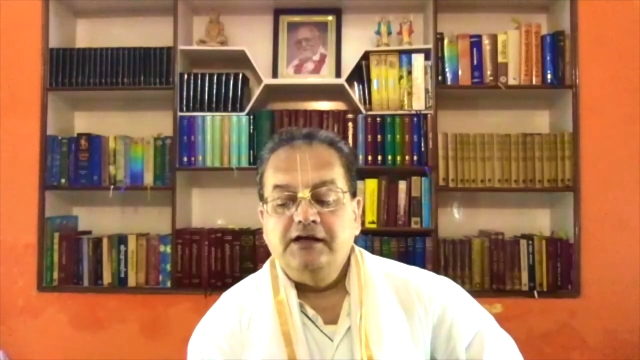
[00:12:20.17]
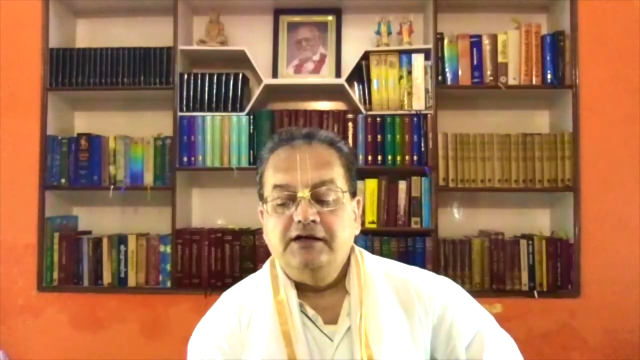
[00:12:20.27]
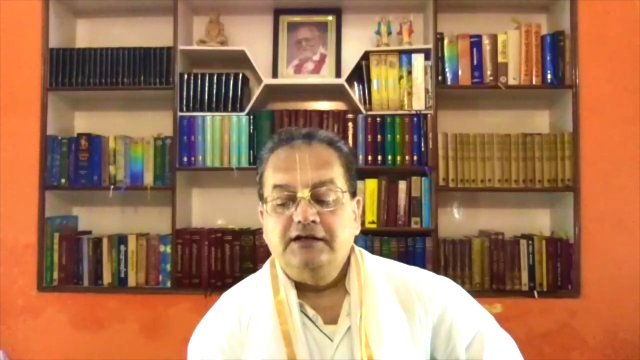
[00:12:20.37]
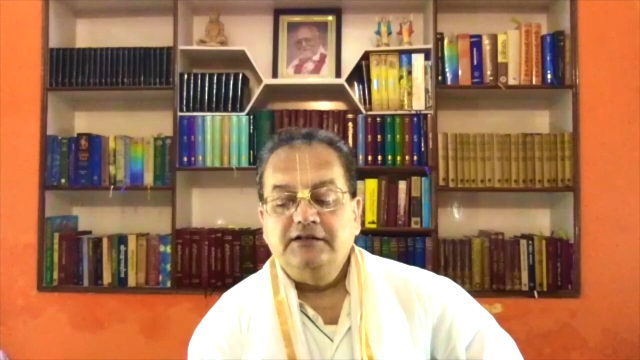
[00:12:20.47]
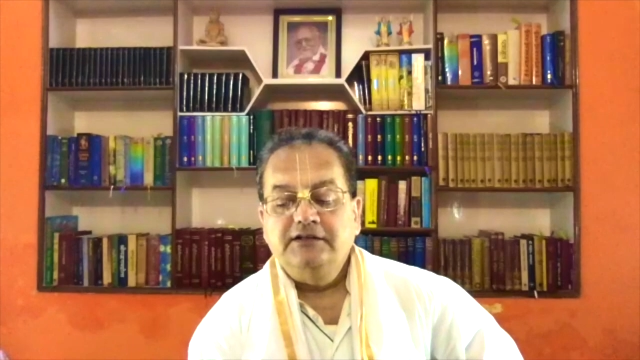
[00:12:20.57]

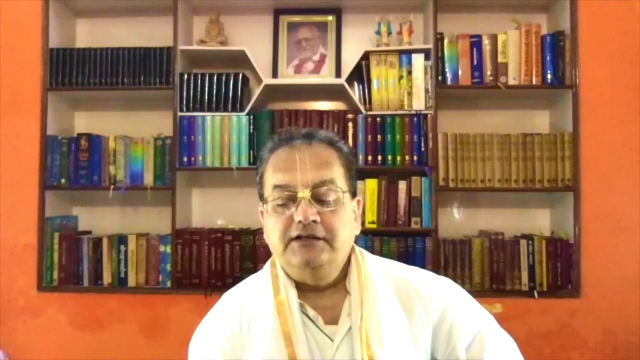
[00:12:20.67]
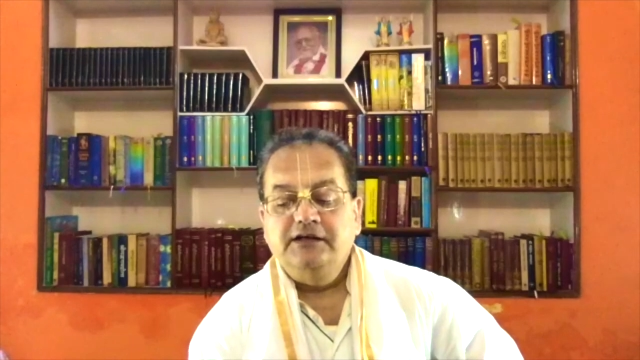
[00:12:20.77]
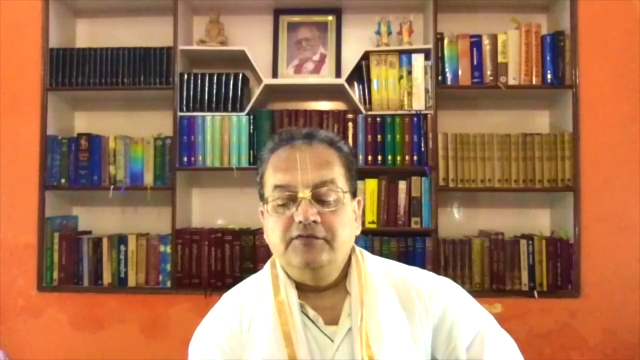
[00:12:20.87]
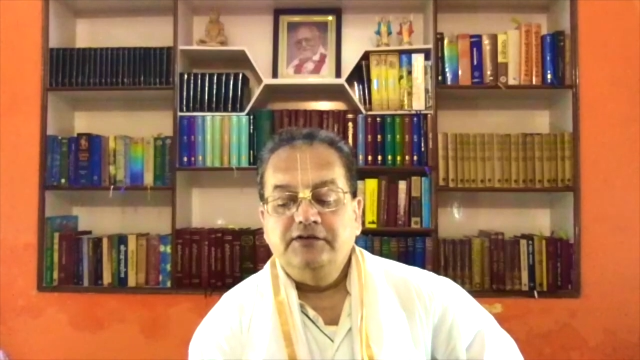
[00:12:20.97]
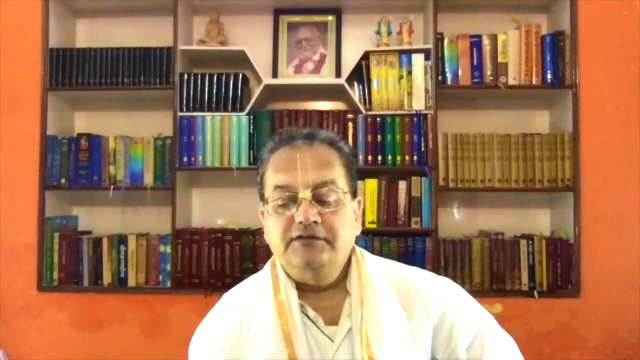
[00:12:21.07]
Rather,
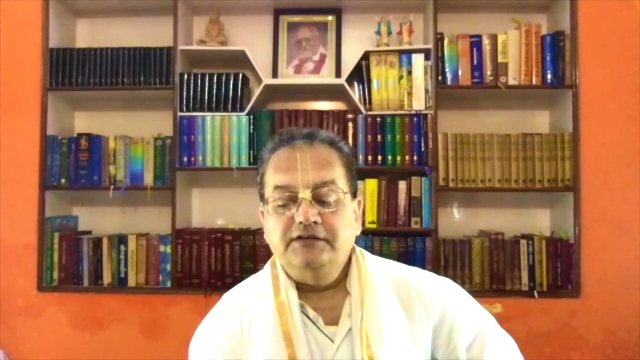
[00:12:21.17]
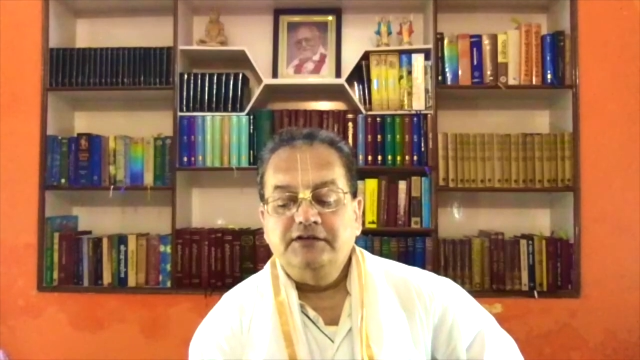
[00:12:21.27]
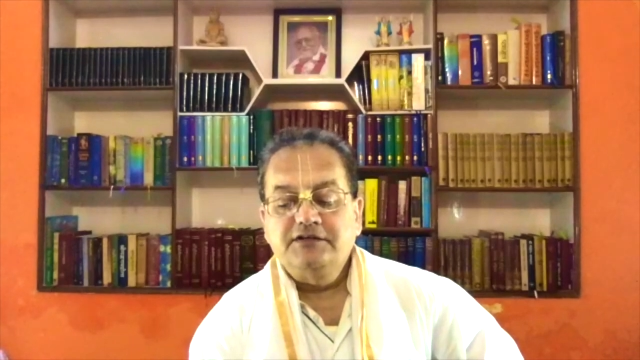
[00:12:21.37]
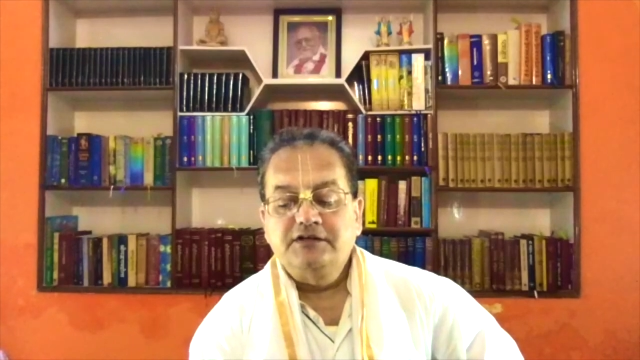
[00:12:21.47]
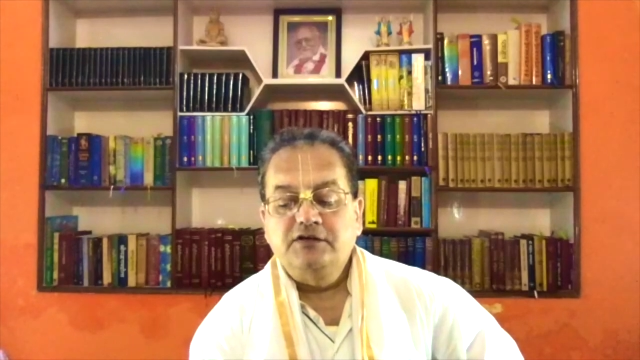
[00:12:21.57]
he was
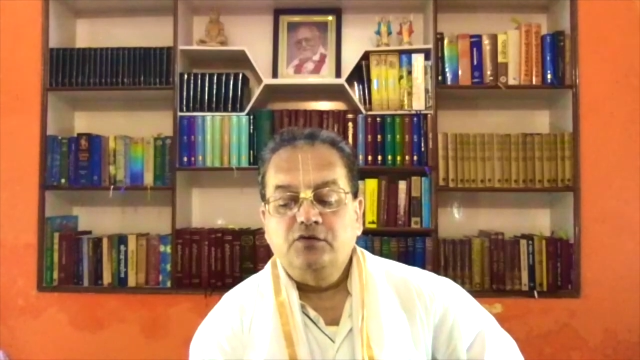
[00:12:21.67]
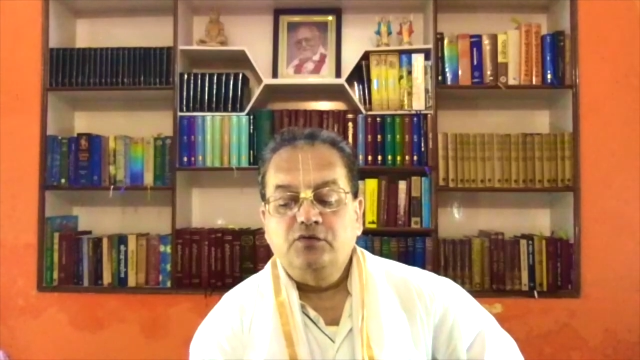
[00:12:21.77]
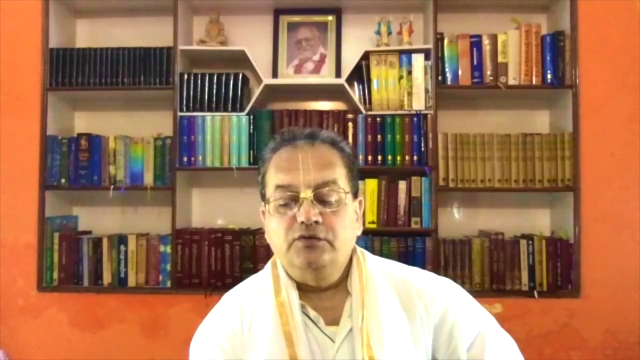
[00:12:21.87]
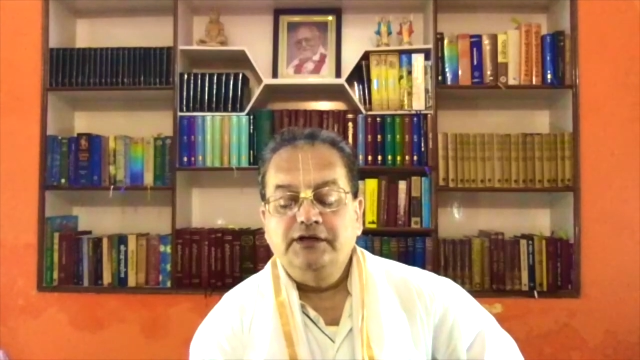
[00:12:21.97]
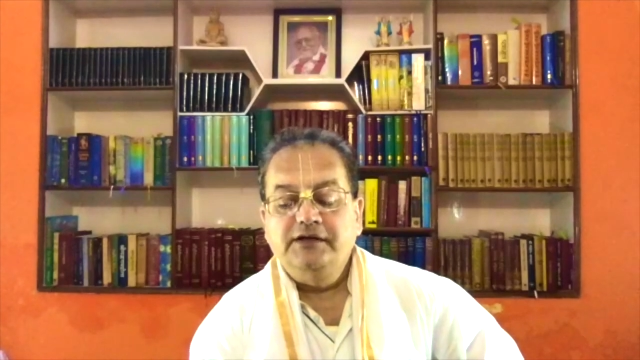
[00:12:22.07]
interested
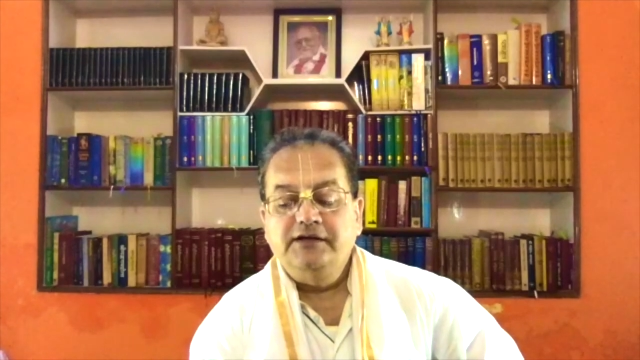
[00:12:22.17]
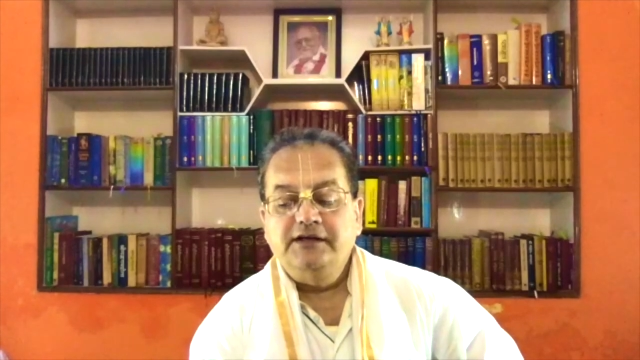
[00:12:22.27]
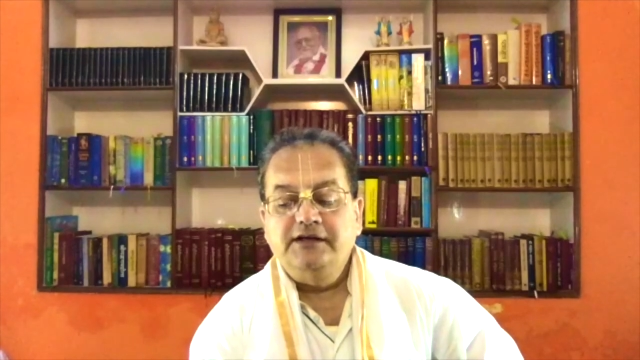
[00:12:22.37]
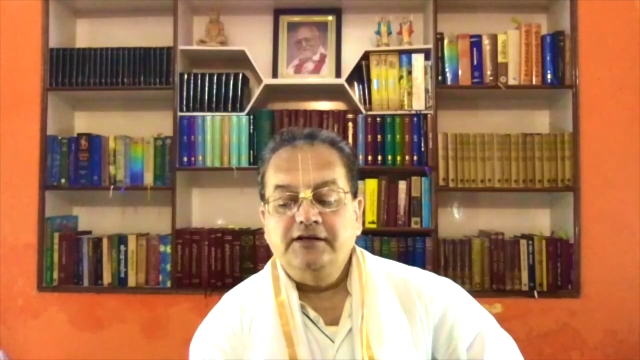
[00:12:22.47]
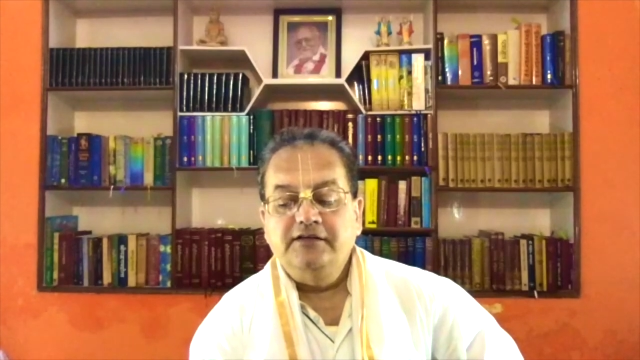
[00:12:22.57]
only in
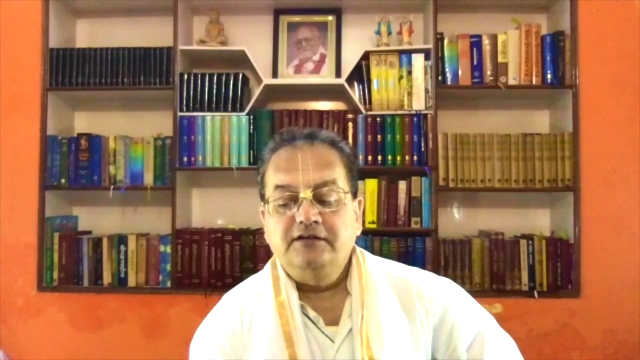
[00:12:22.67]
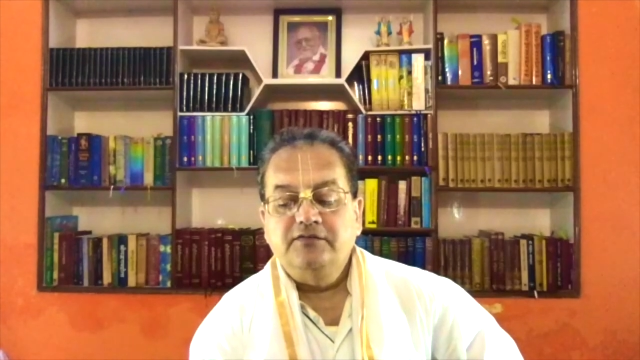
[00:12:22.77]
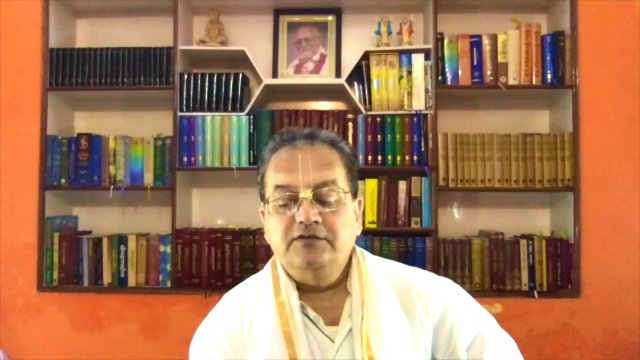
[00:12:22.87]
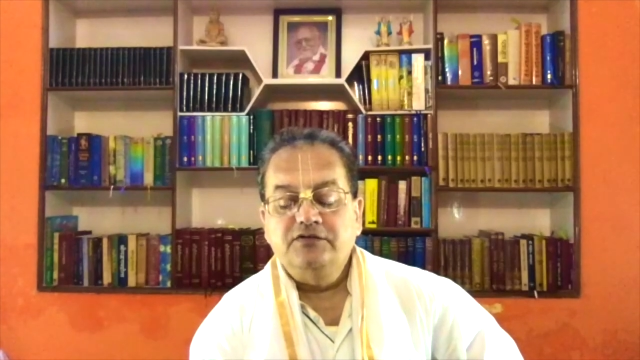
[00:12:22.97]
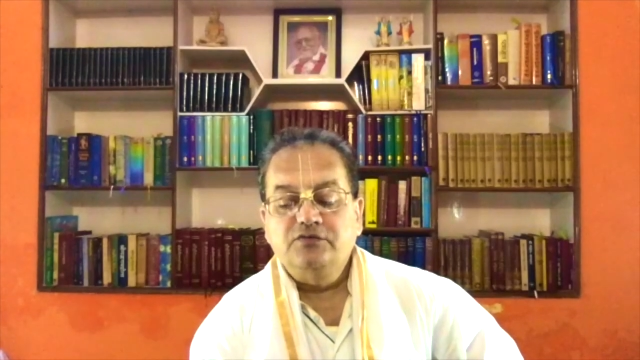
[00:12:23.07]
rendering
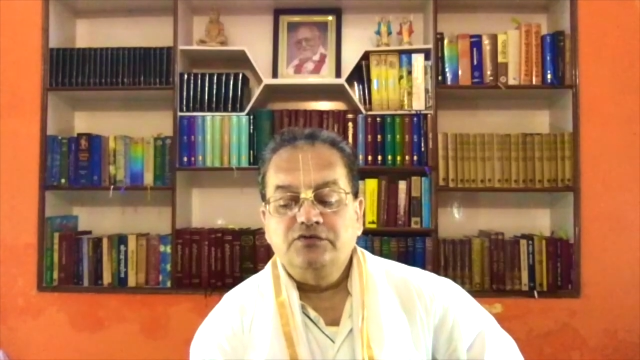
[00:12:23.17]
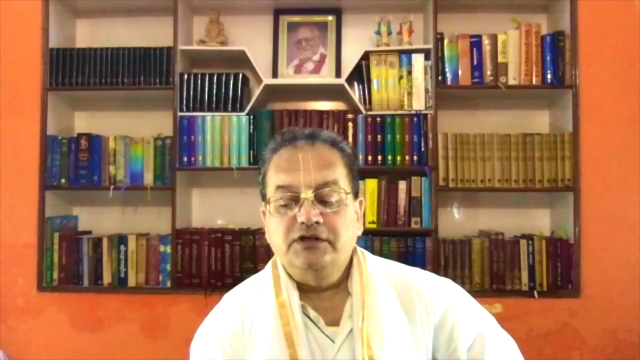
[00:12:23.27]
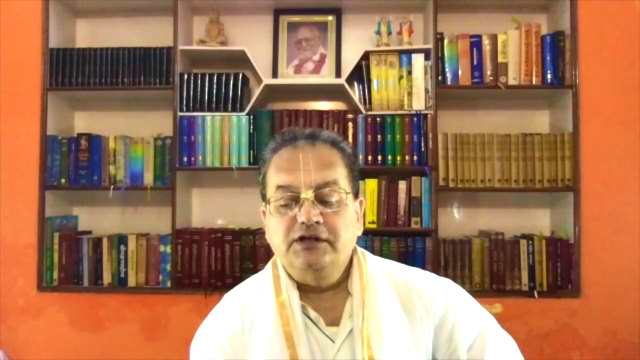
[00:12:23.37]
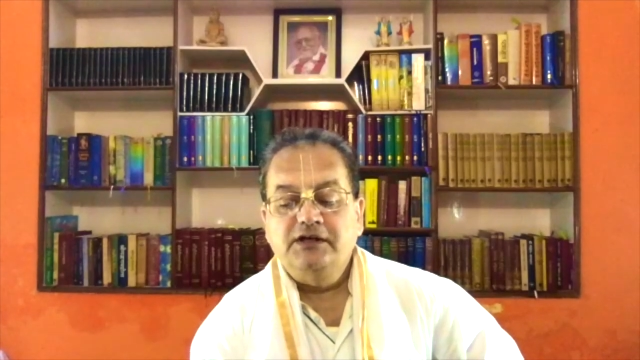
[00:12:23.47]
service to Sri